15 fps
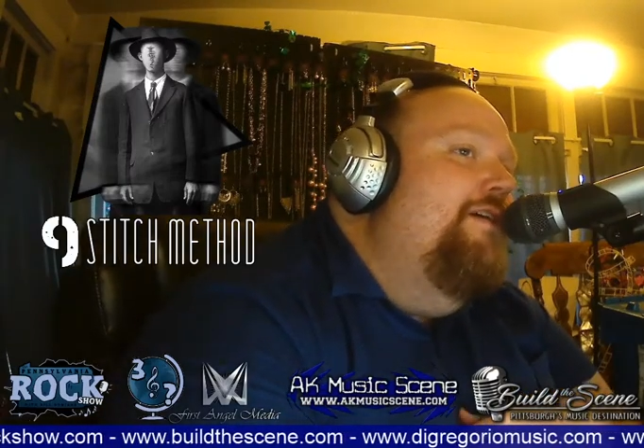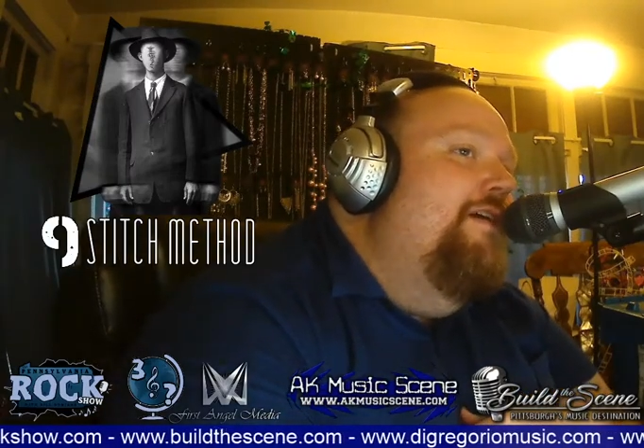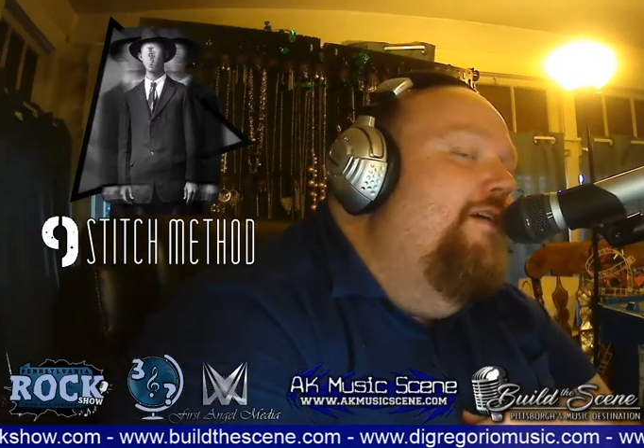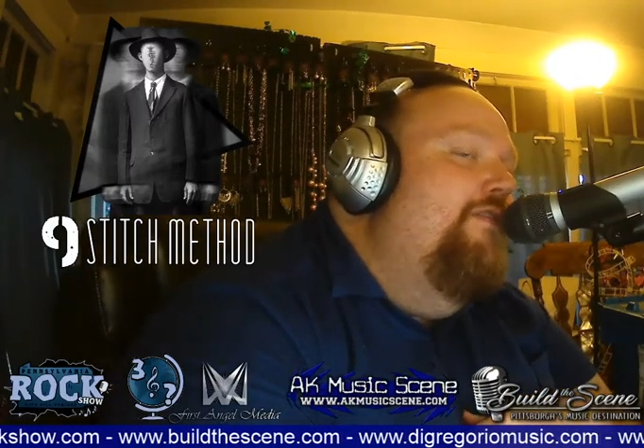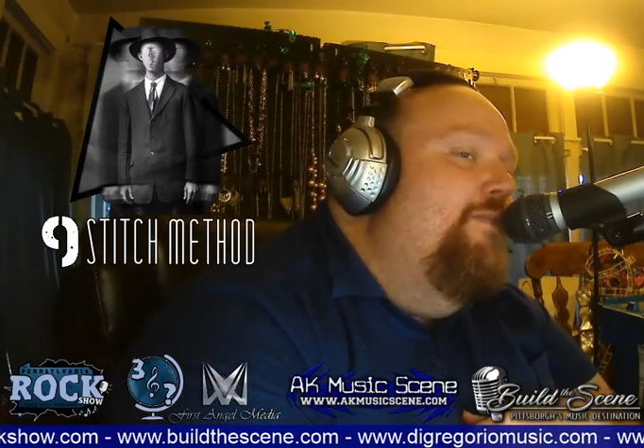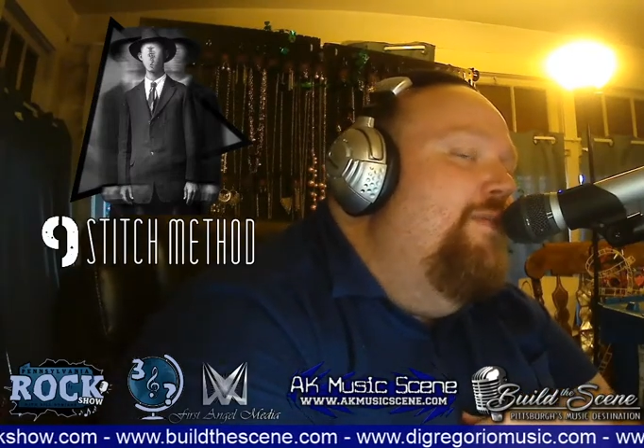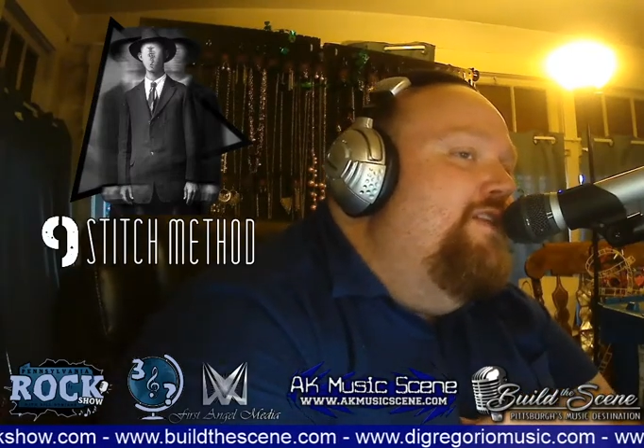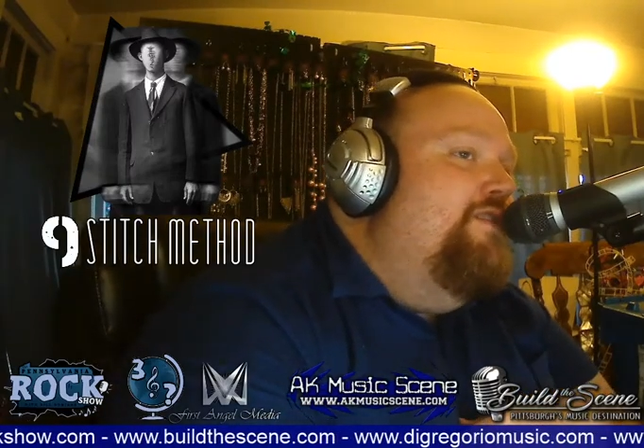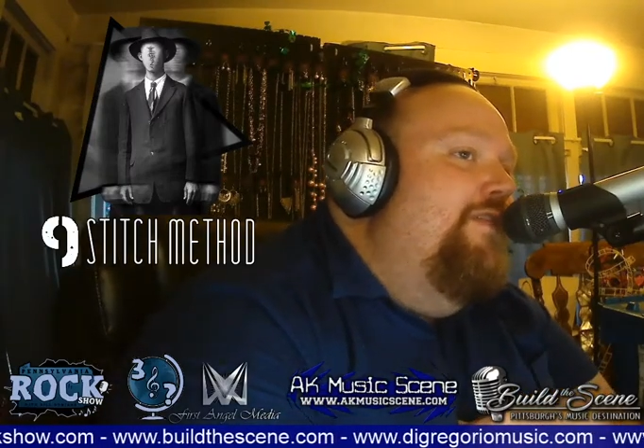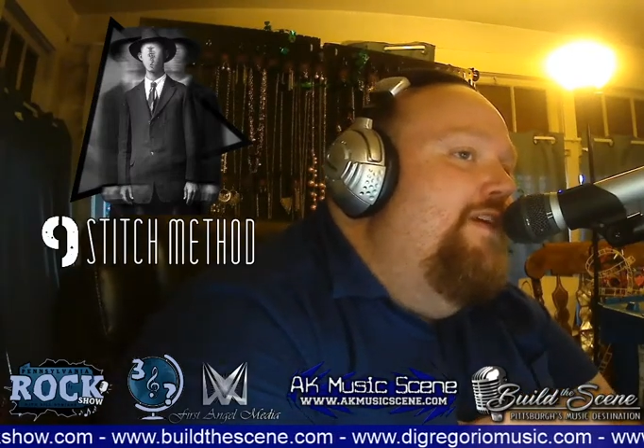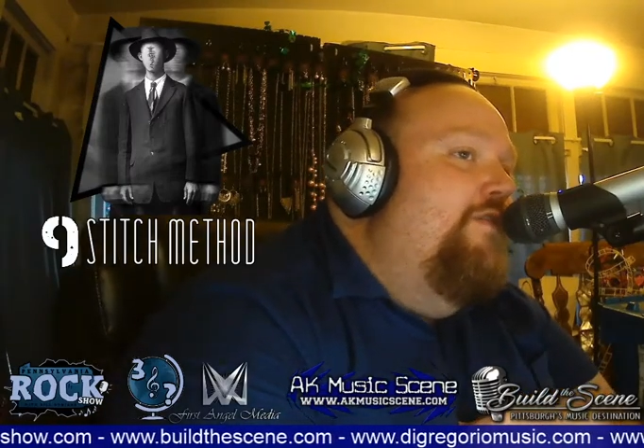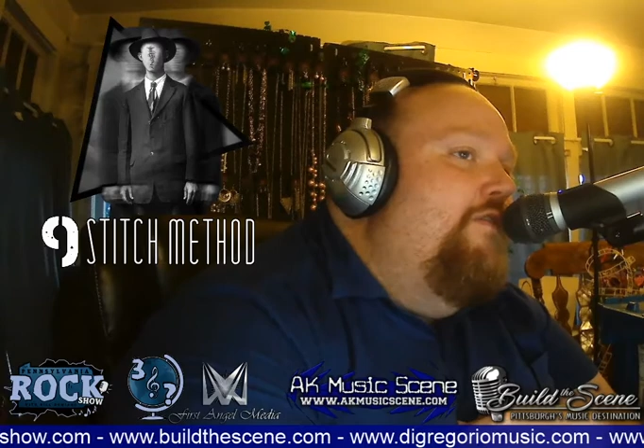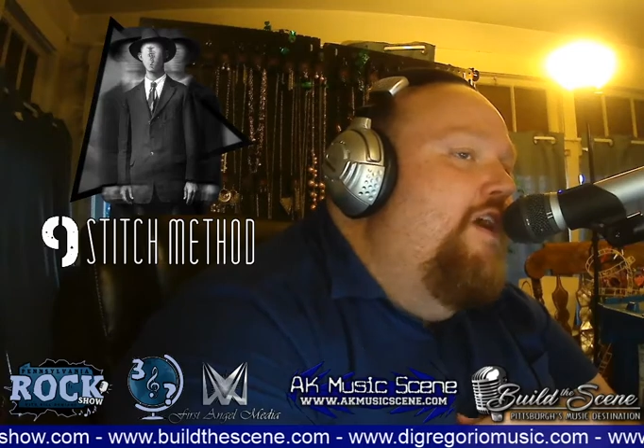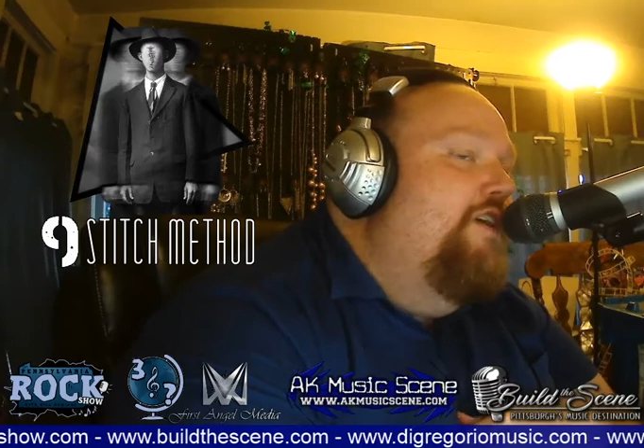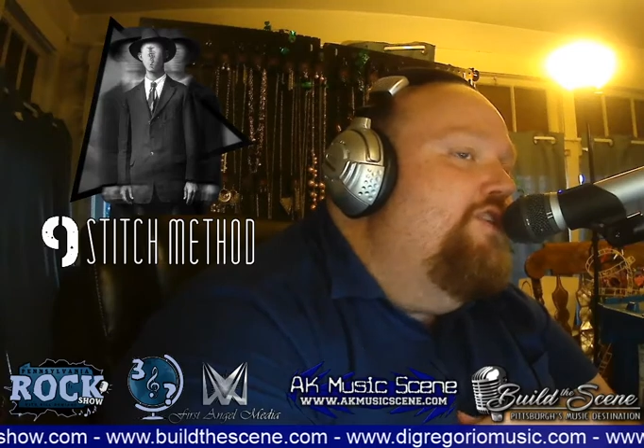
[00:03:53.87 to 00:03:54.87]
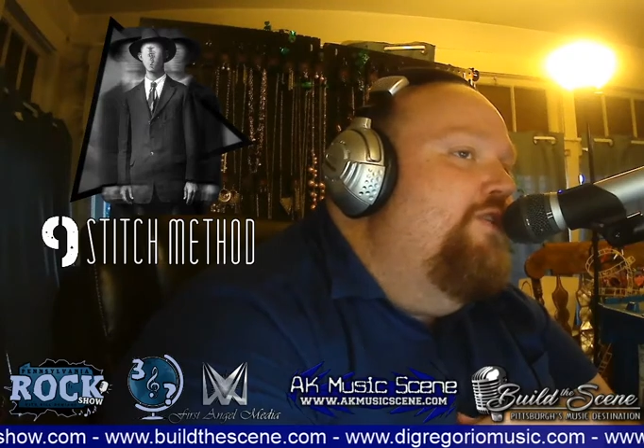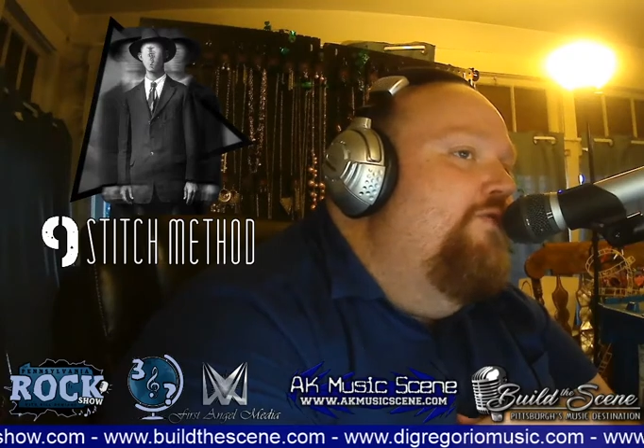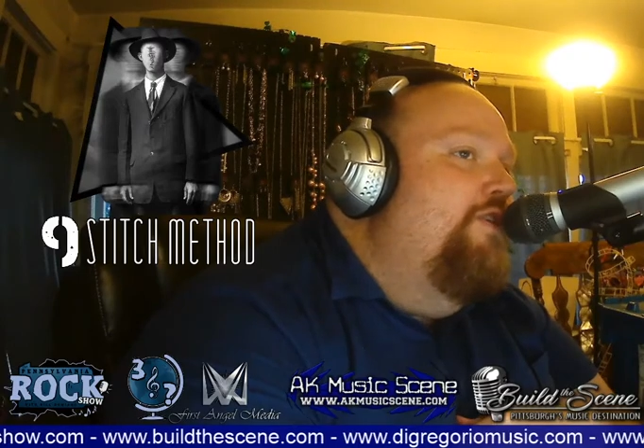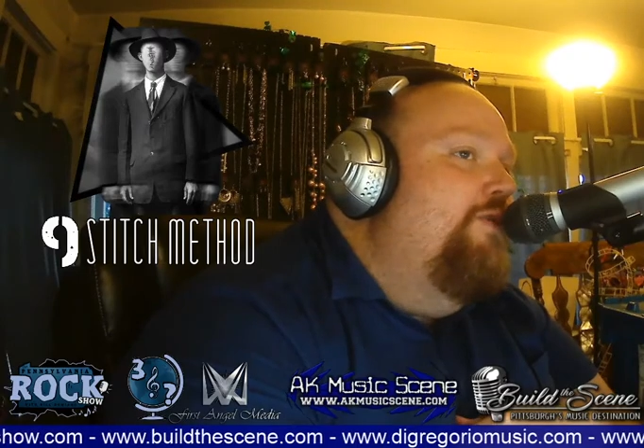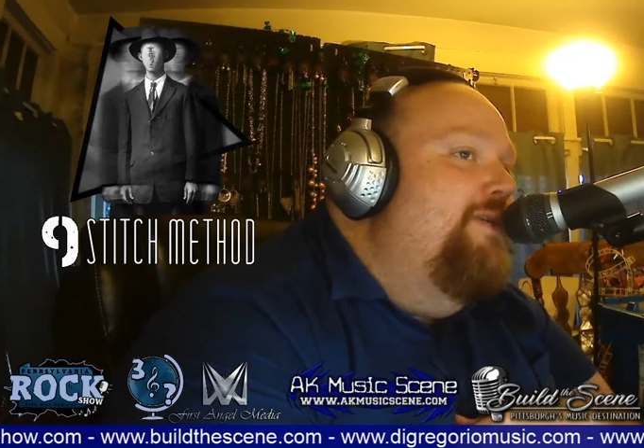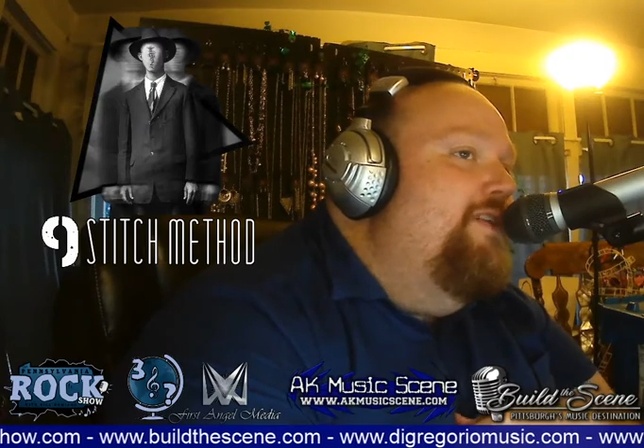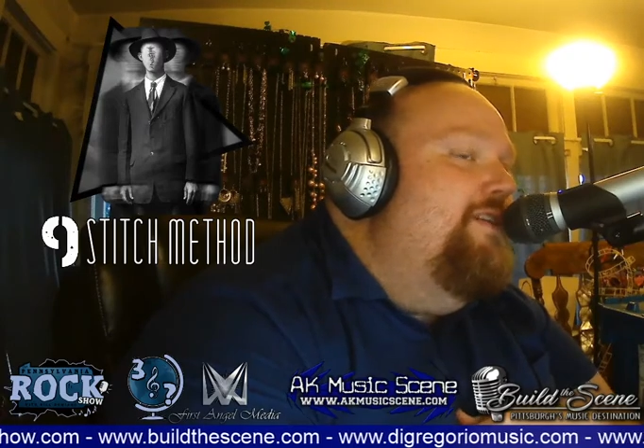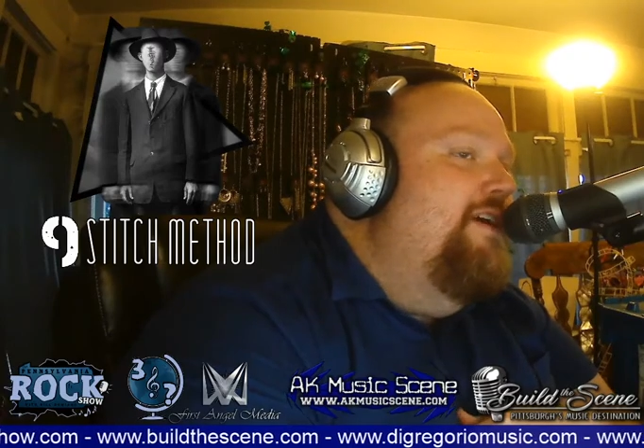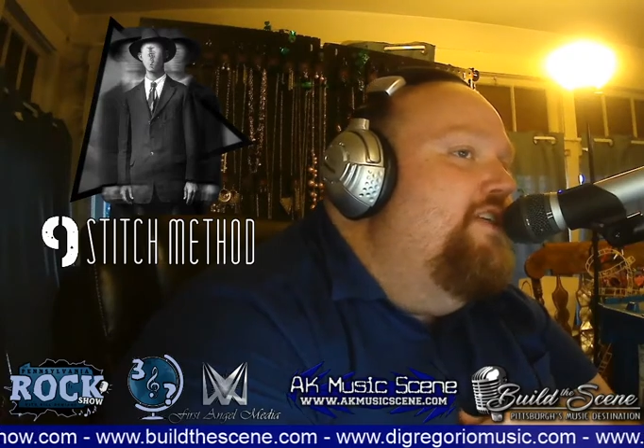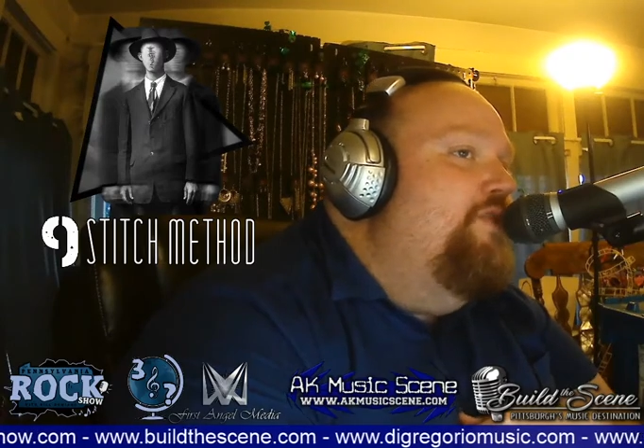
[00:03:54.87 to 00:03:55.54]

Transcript: of the pennsylvania rock show with me tonight